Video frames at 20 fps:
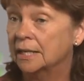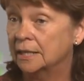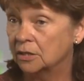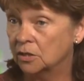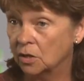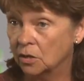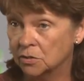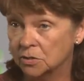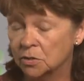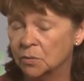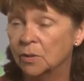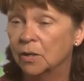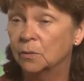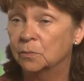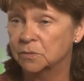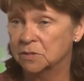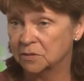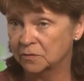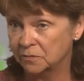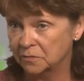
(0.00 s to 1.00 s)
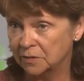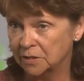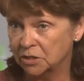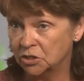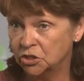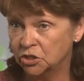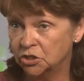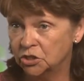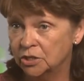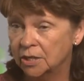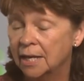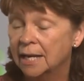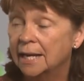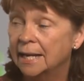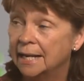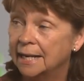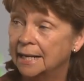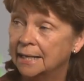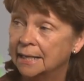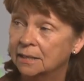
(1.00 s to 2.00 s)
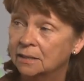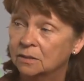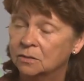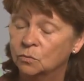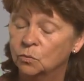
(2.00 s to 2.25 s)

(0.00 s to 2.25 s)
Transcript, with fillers: and it also helps the fish and